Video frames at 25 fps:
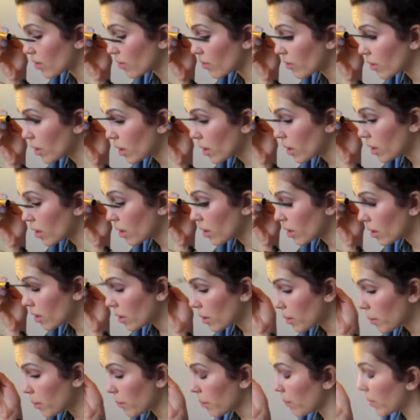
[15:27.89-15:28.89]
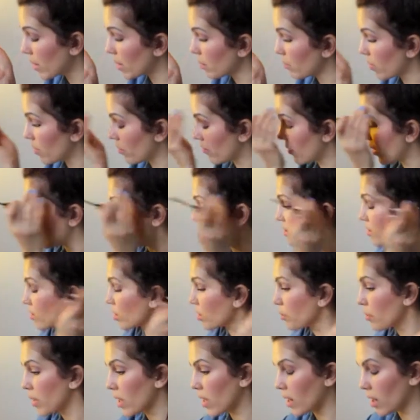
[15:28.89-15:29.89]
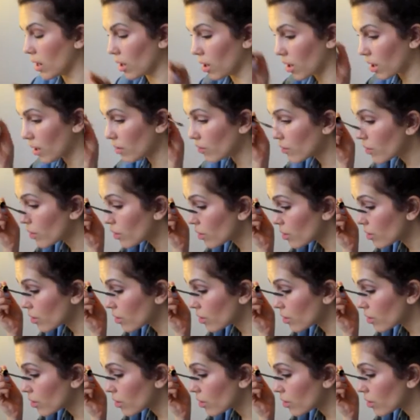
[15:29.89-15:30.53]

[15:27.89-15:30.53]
of make my face look a bit alive.